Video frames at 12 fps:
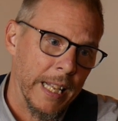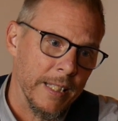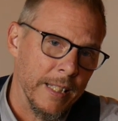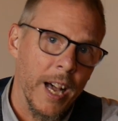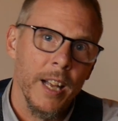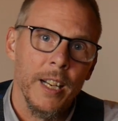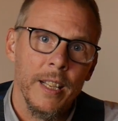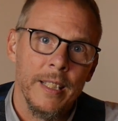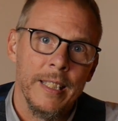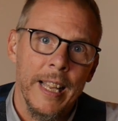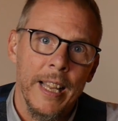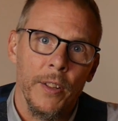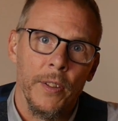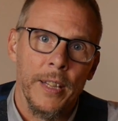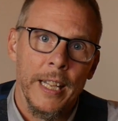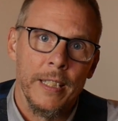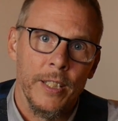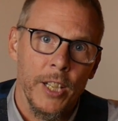that's not on sale,
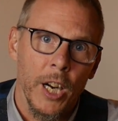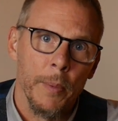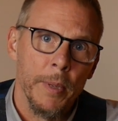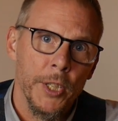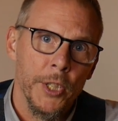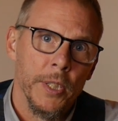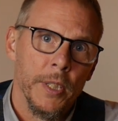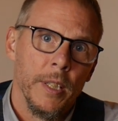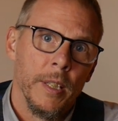that's garbage,